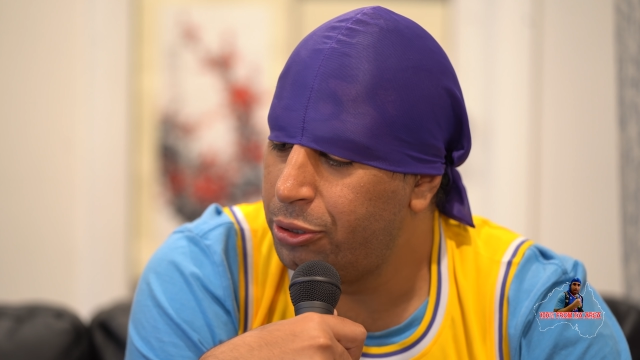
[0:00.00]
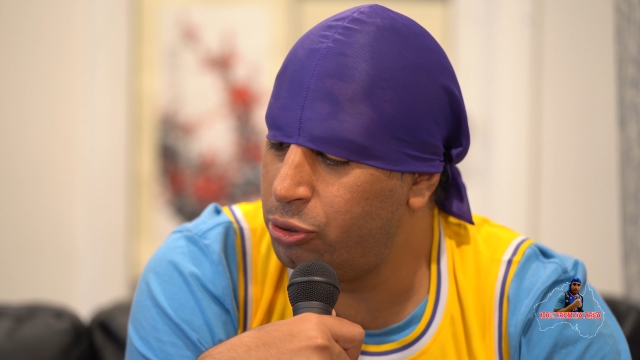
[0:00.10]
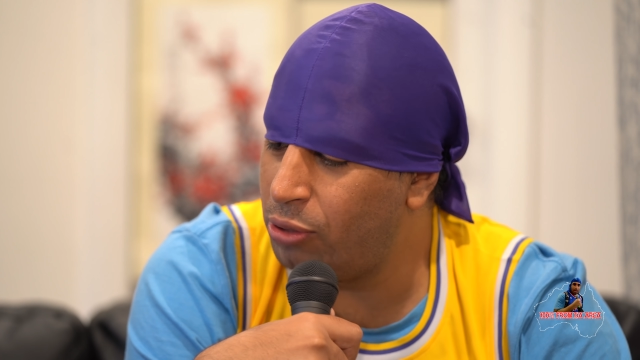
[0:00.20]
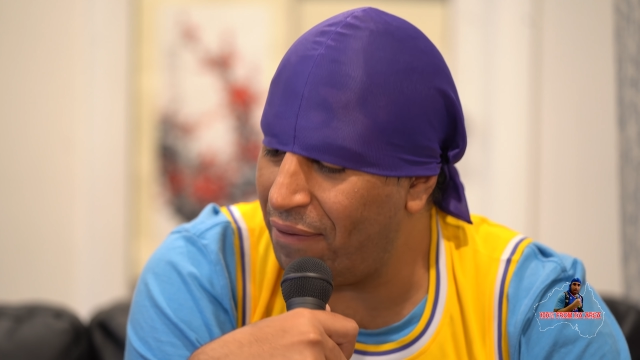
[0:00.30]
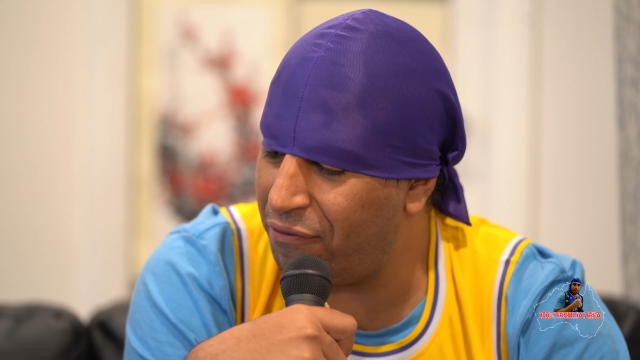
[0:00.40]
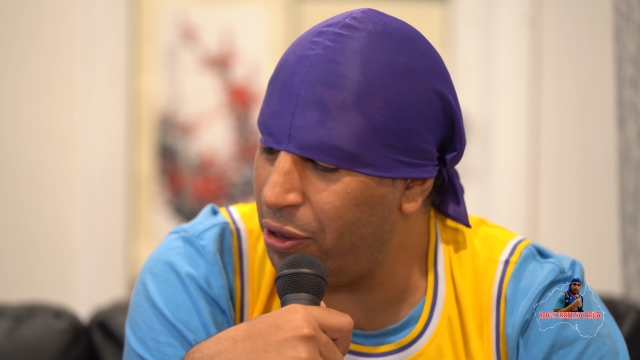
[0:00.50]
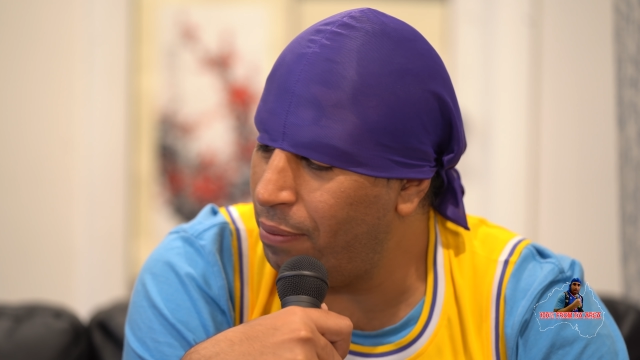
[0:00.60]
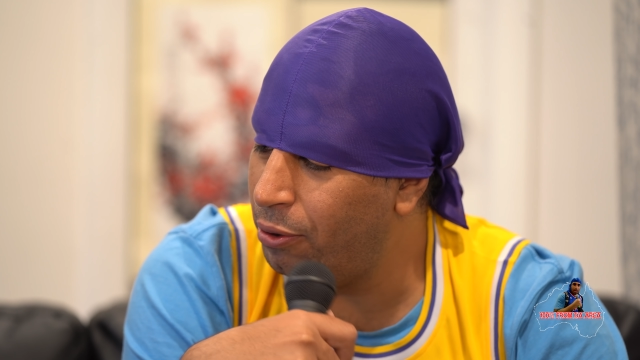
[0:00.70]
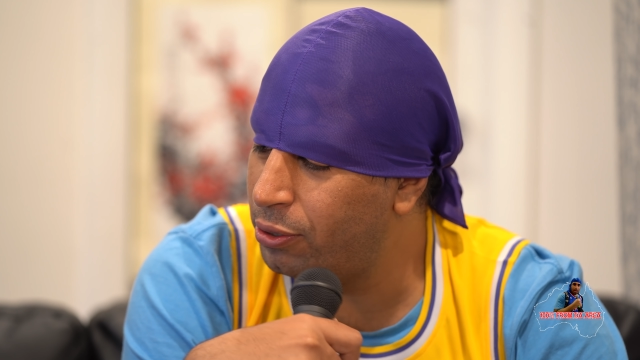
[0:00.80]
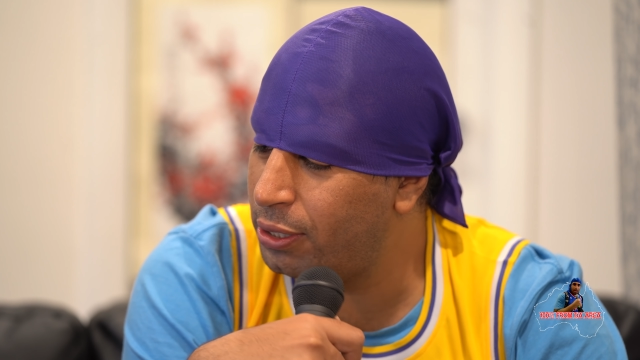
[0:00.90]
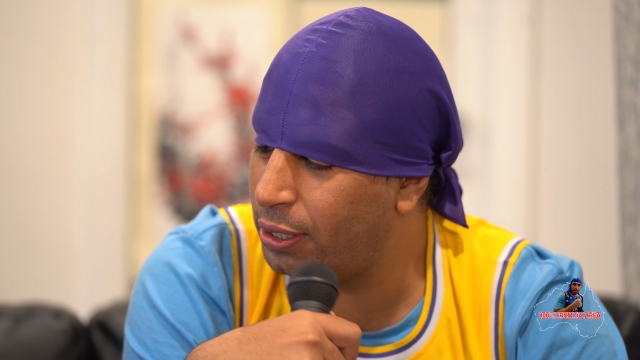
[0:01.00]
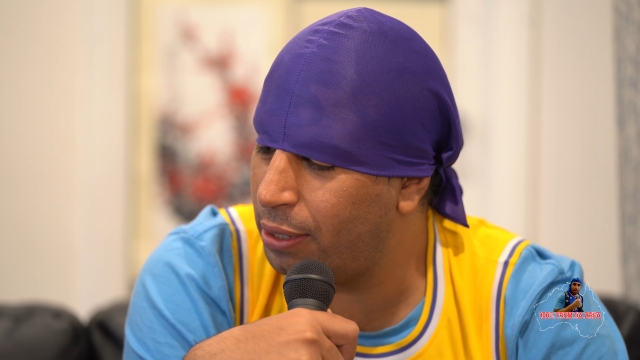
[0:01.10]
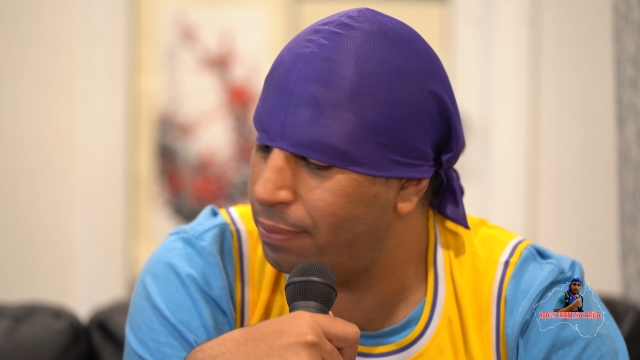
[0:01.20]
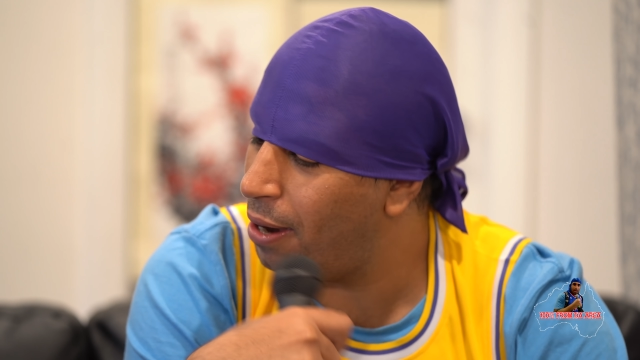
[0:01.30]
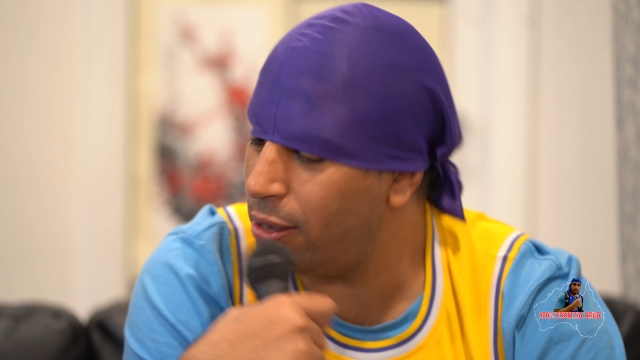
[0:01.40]
Do that for your music,
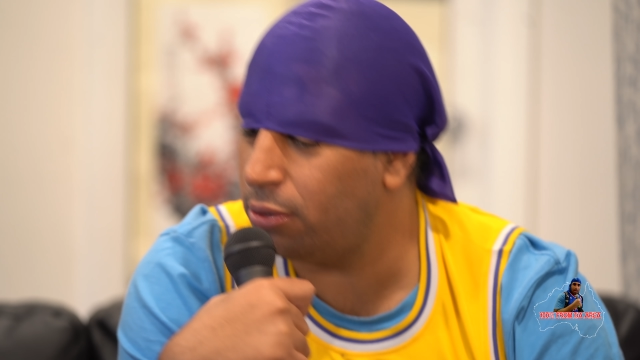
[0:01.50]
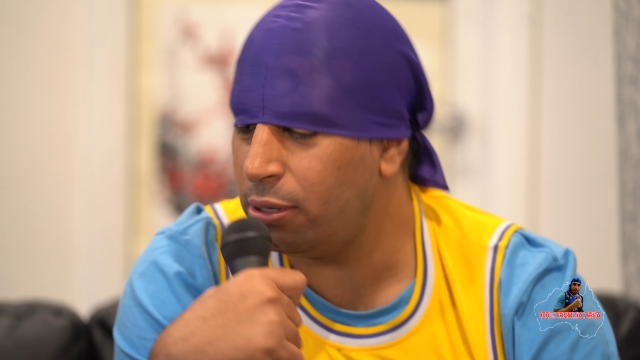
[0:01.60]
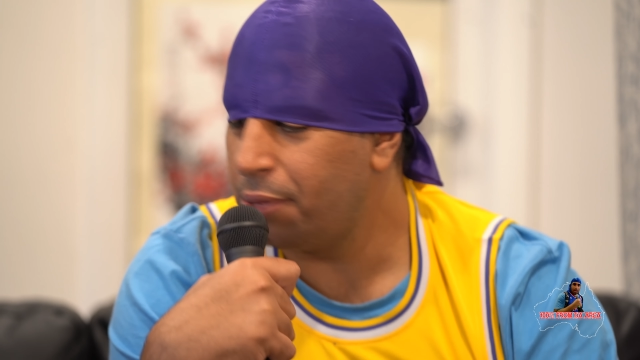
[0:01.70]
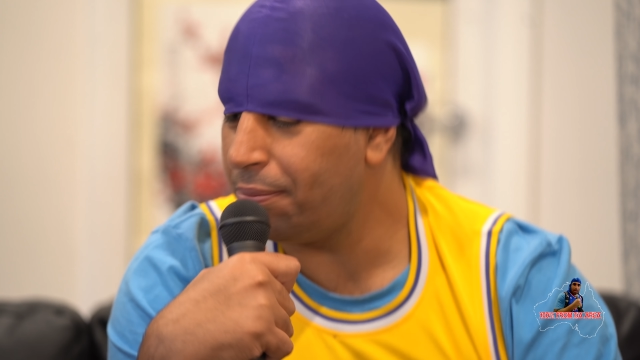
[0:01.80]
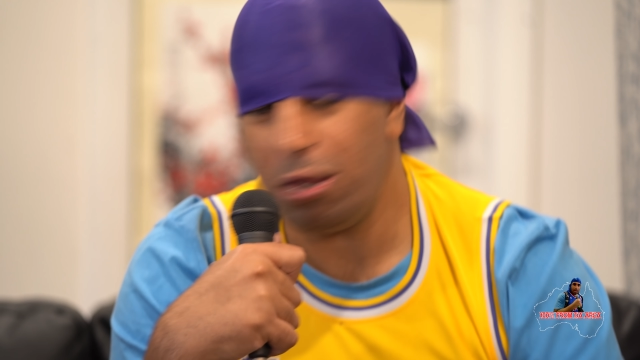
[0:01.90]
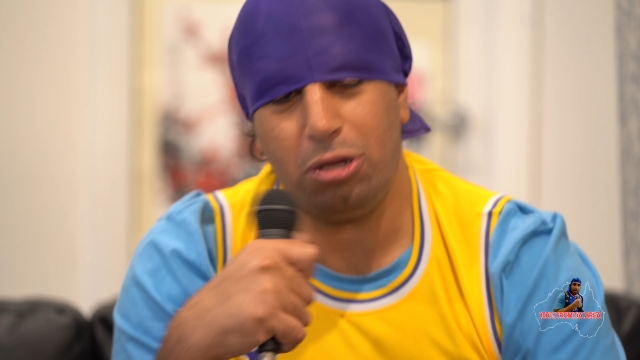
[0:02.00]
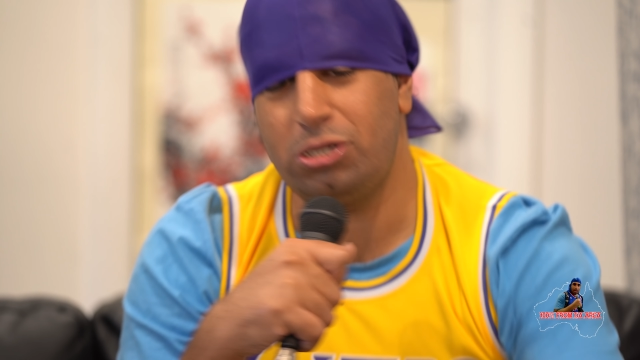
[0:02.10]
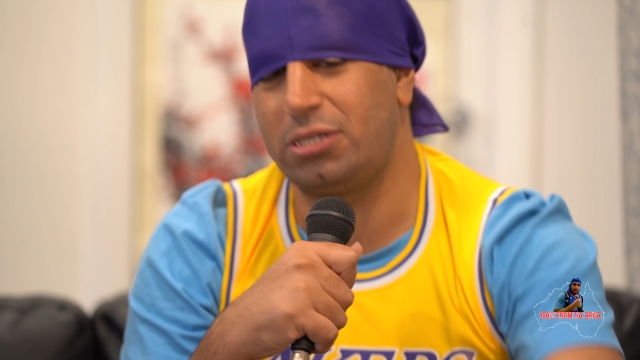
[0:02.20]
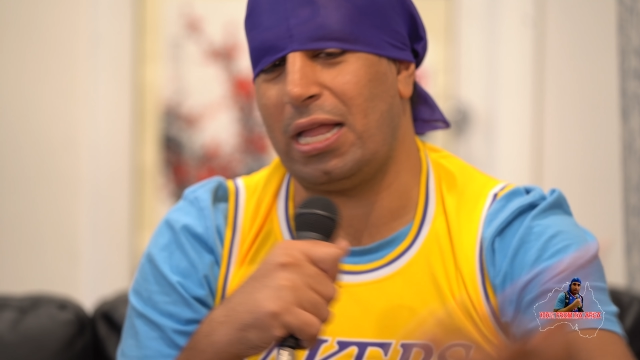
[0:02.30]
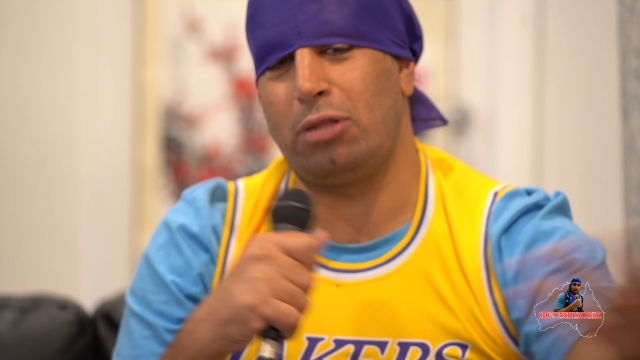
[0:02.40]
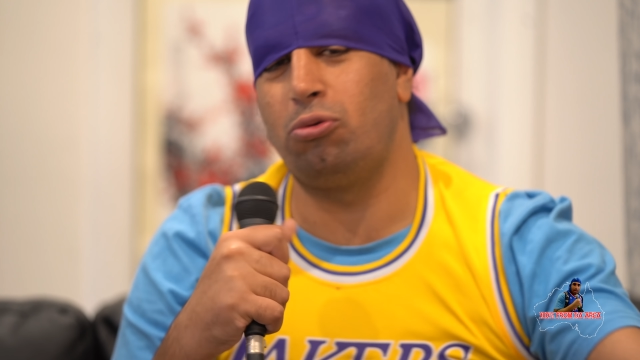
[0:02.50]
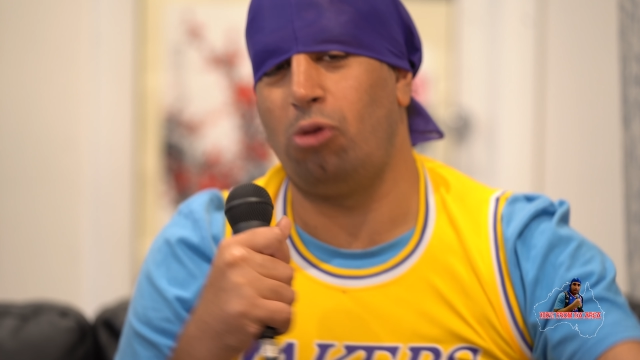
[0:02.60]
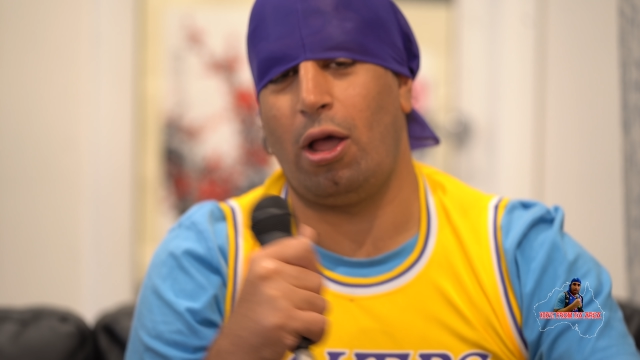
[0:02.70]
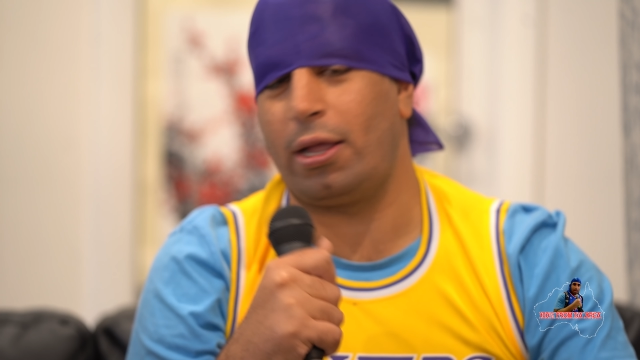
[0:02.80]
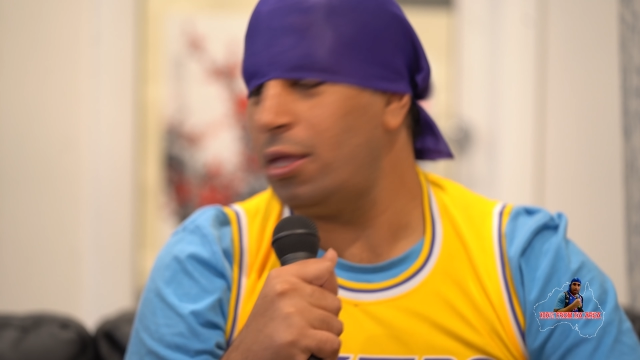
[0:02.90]
and bro. You should start doing
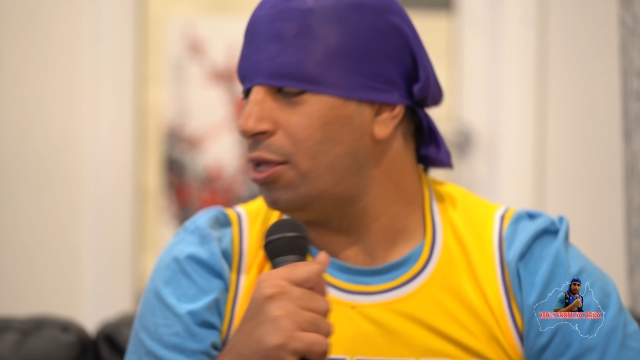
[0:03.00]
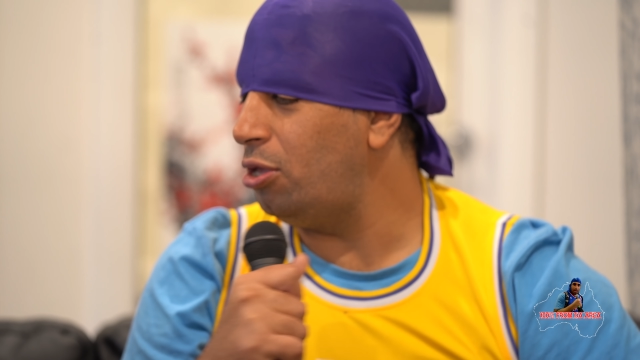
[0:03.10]
like